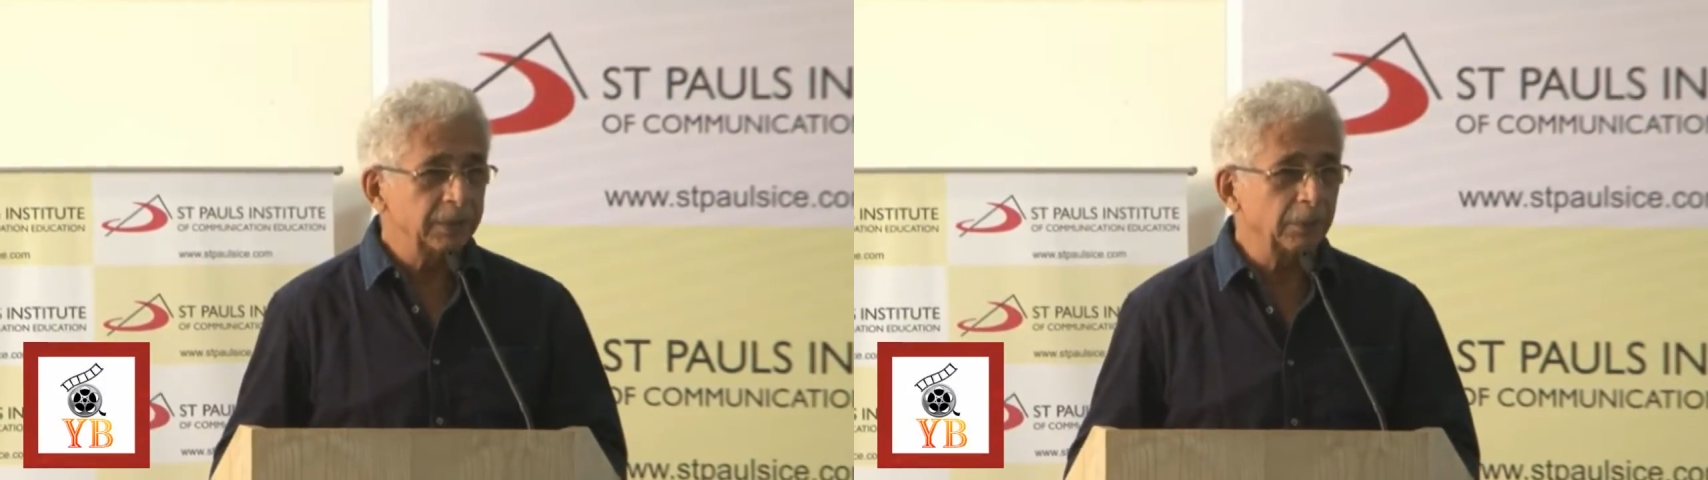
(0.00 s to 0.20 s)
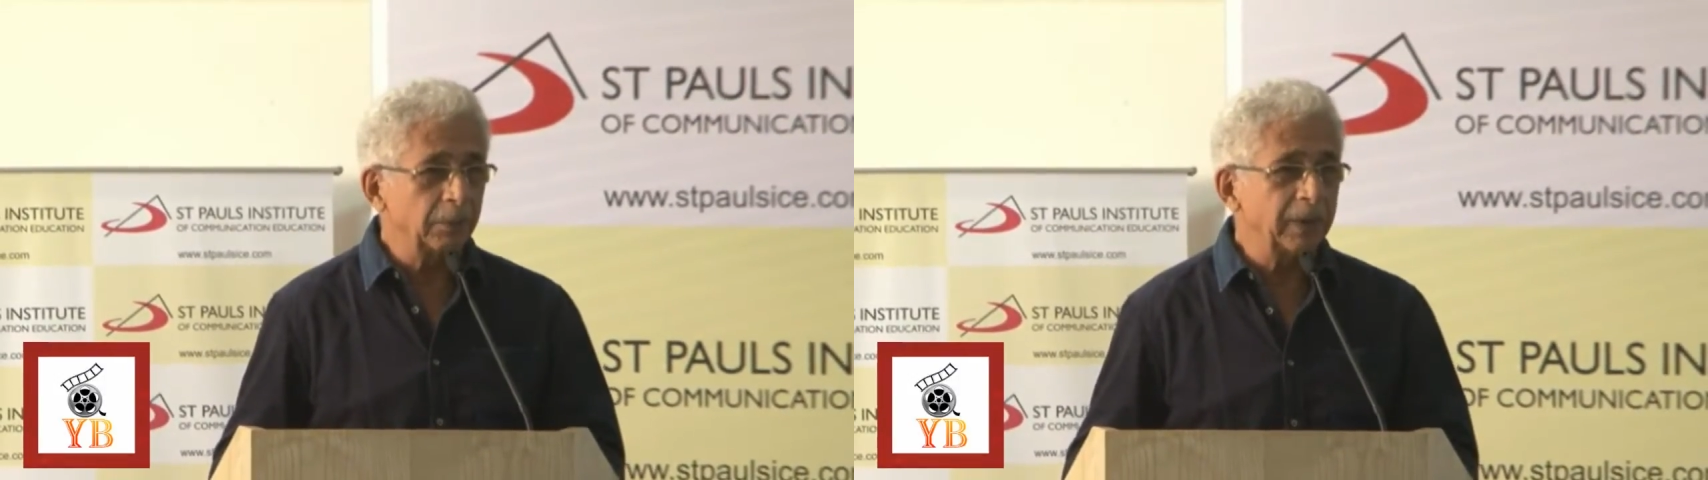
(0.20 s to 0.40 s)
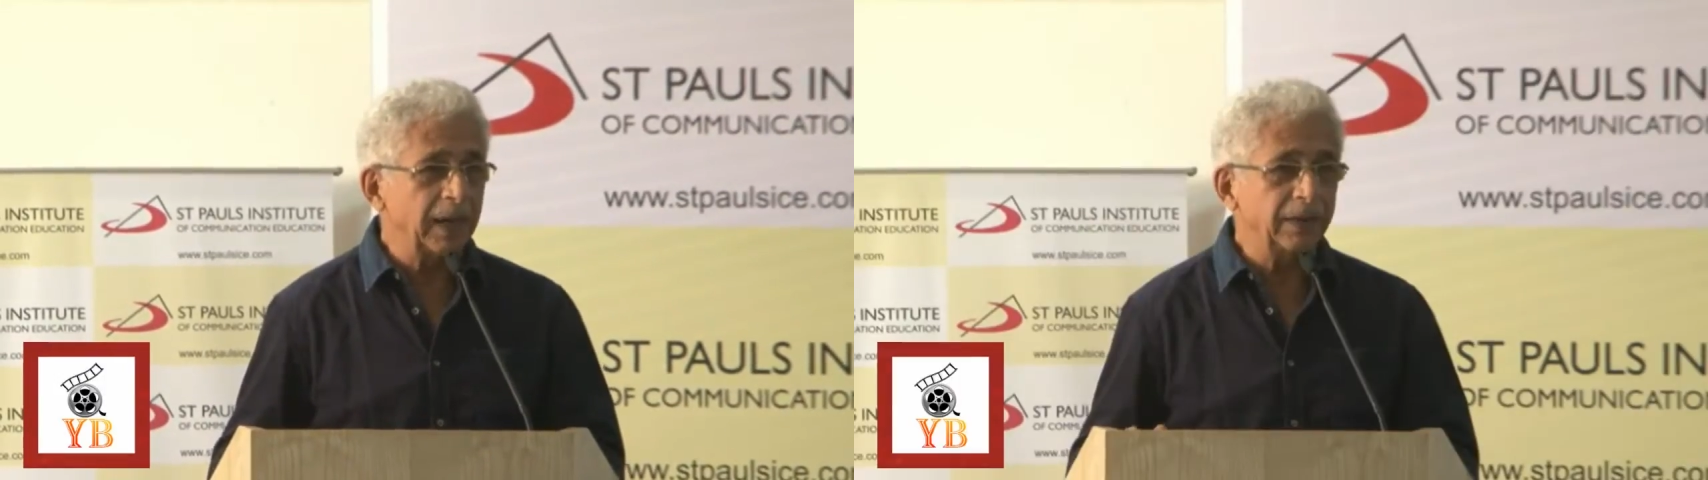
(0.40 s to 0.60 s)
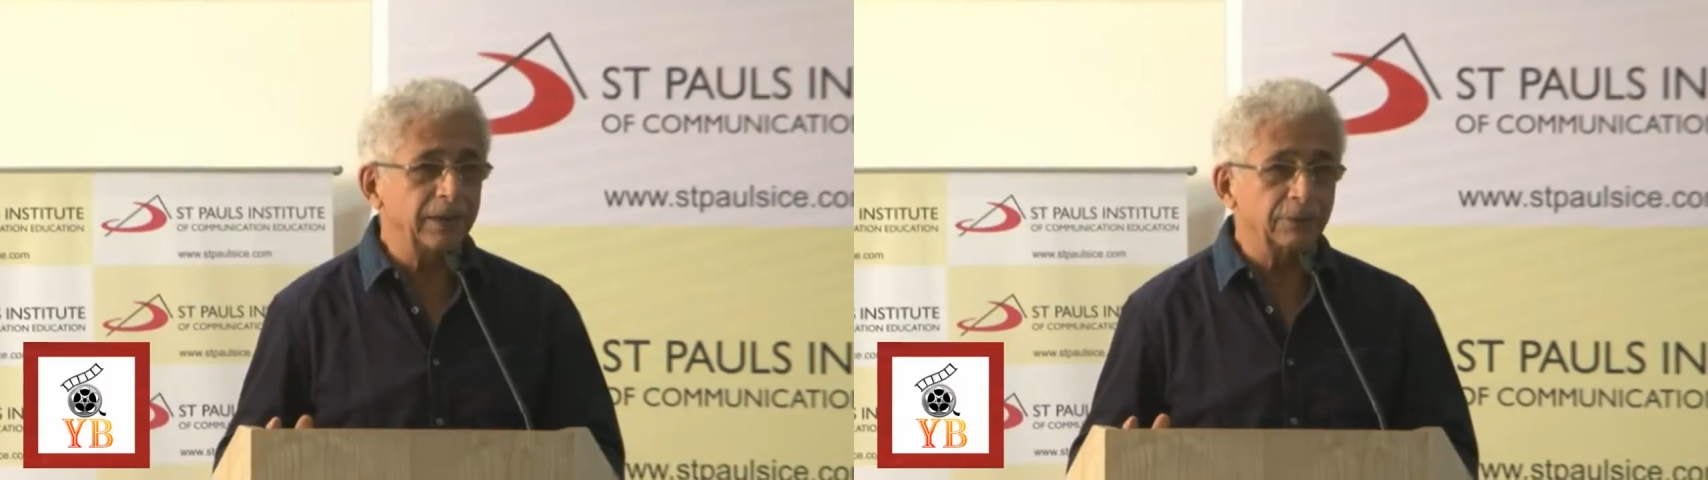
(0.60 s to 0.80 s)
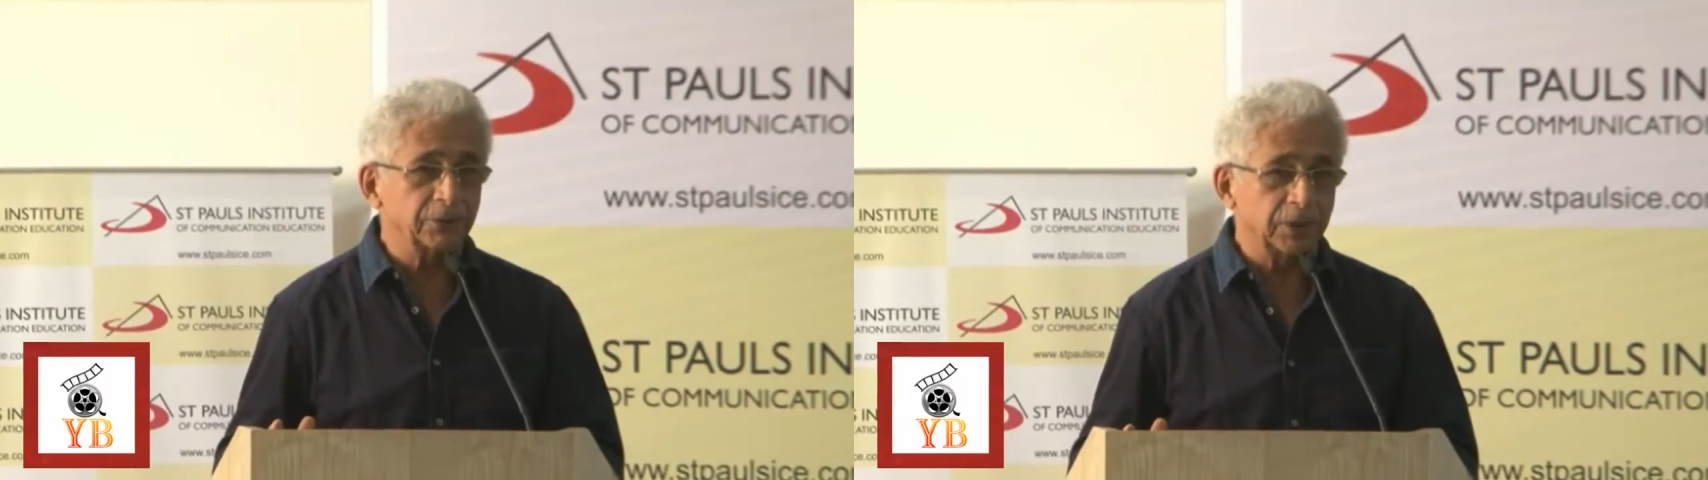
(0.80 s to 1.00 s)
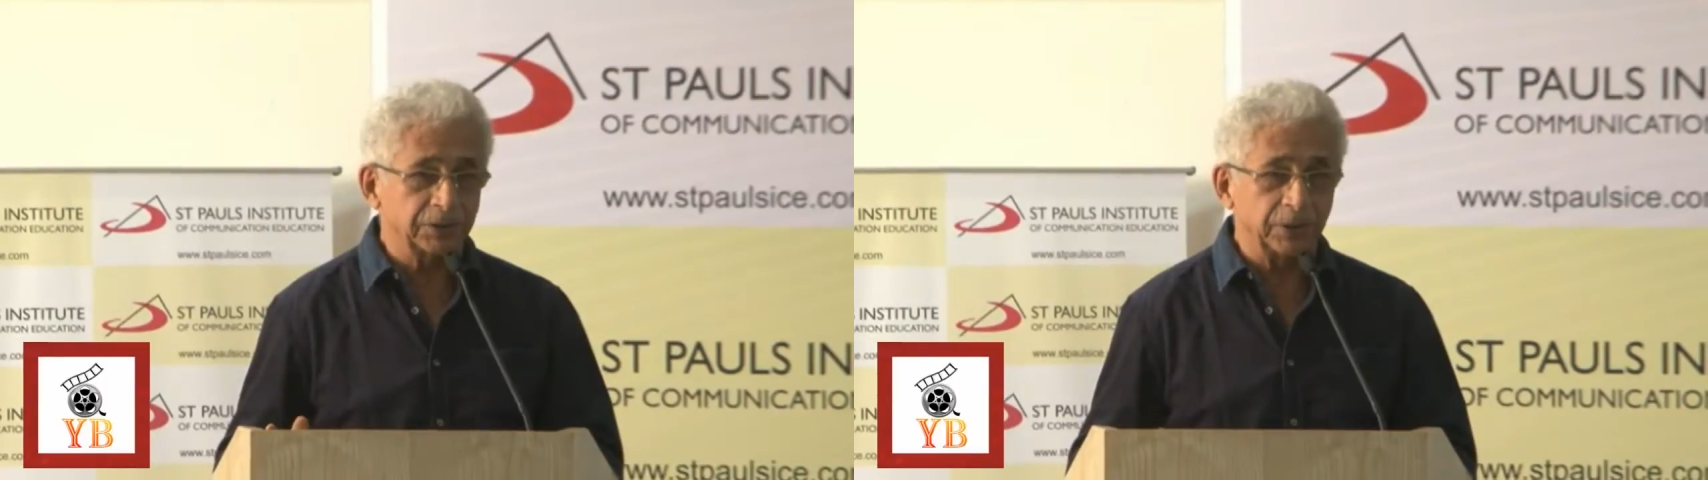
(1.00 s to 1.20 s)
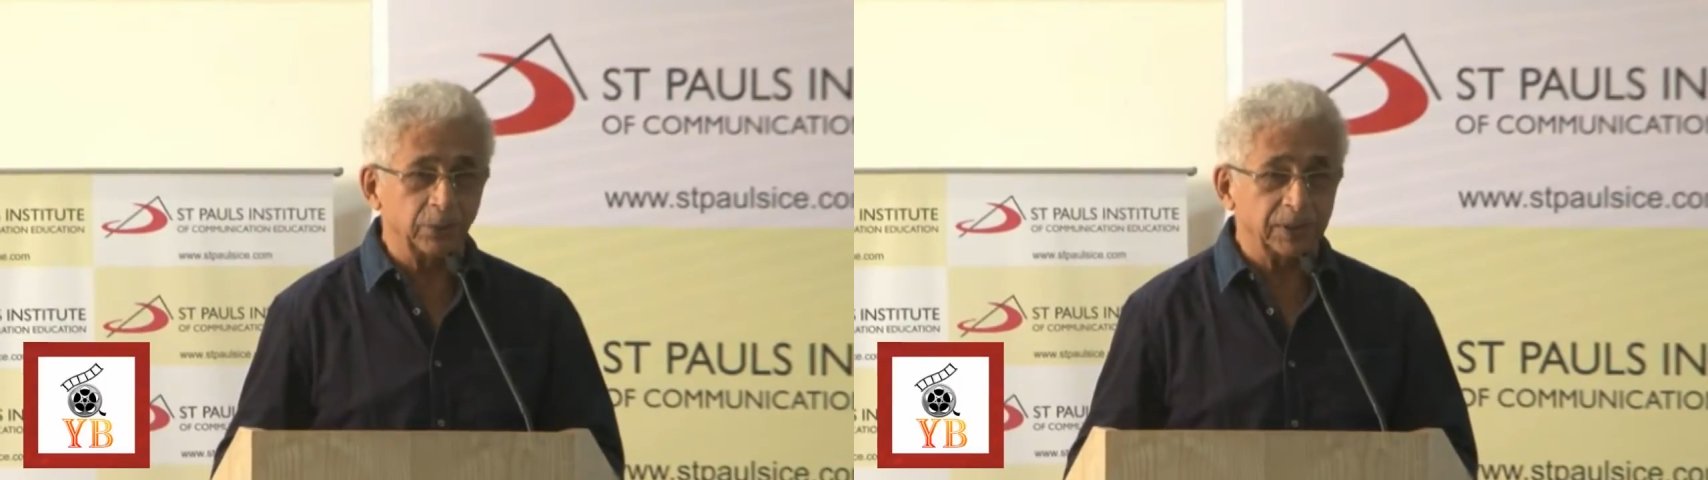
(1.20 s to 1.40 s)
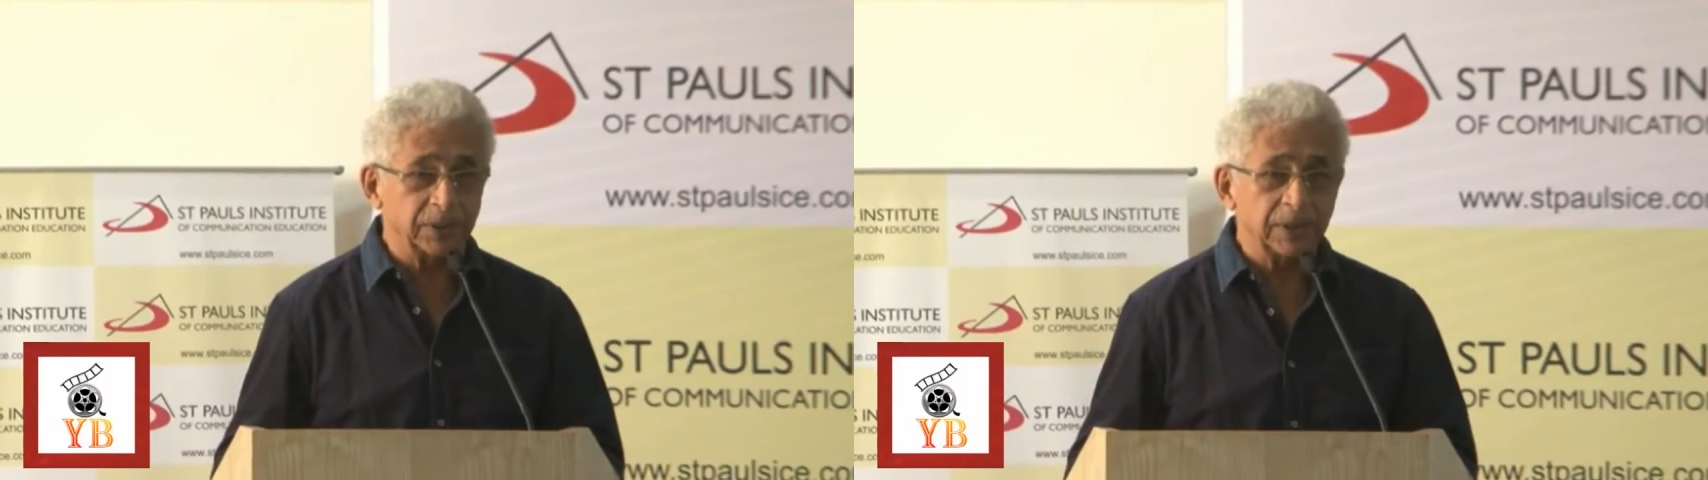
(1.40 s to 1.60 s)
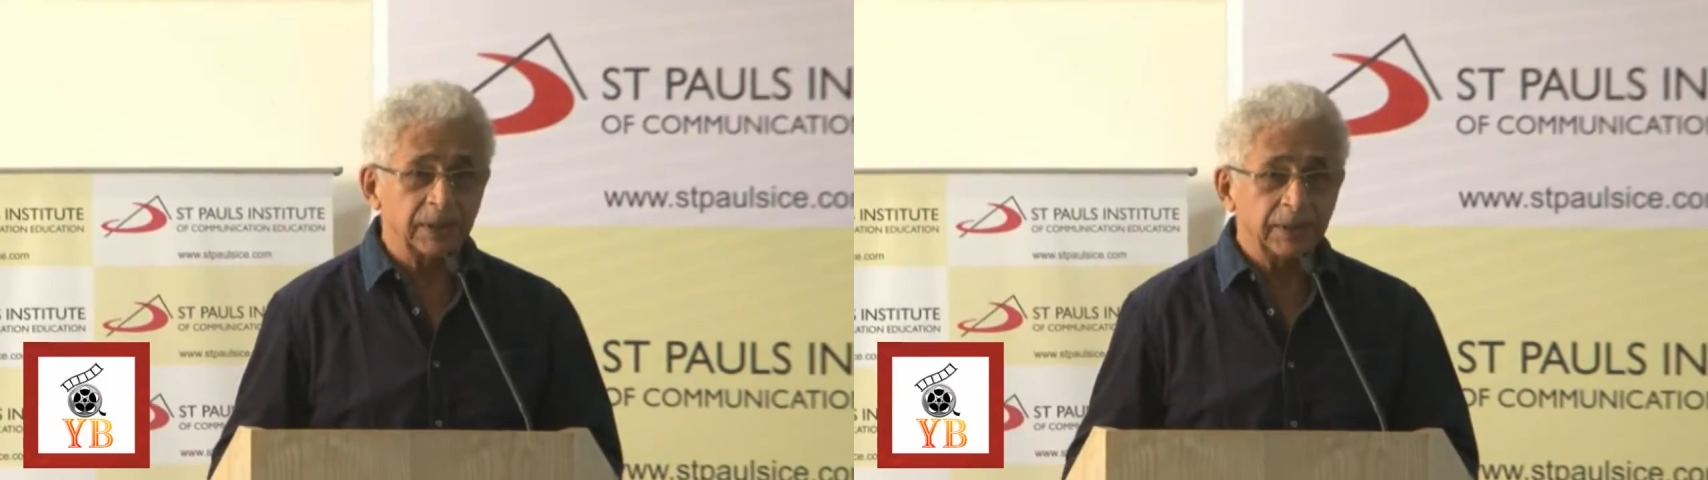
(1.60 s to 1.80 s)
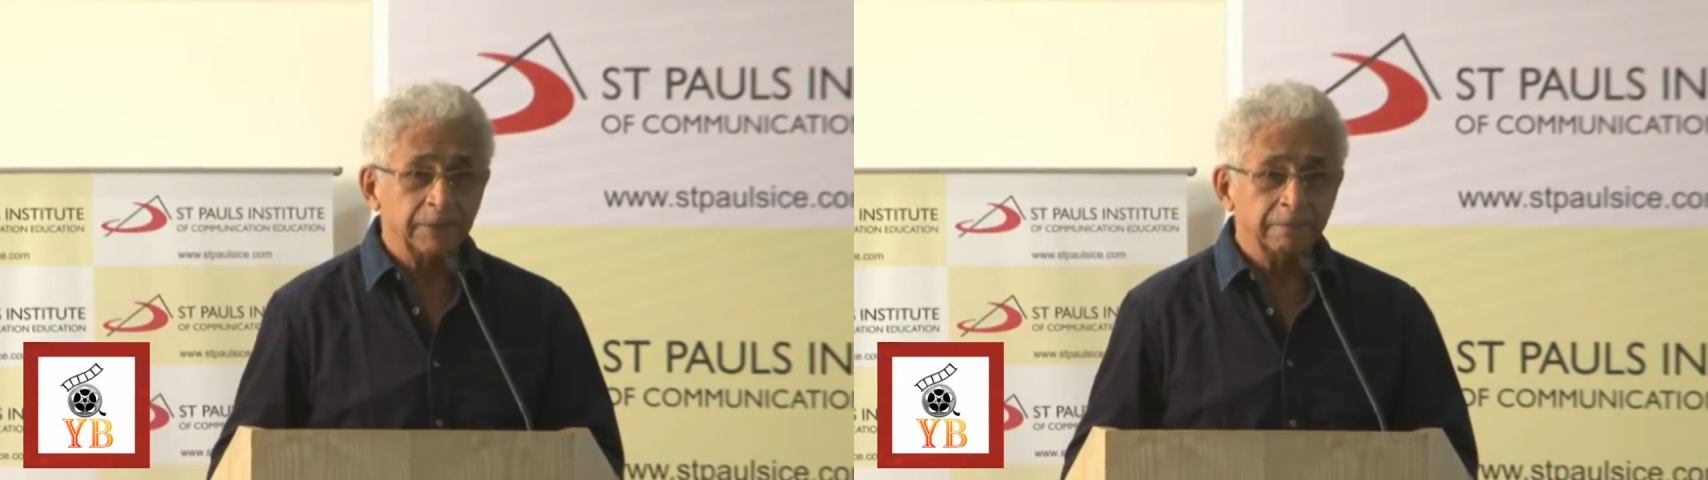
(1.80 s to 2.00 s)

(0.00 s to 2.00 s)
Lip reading: They probably had enough such requests.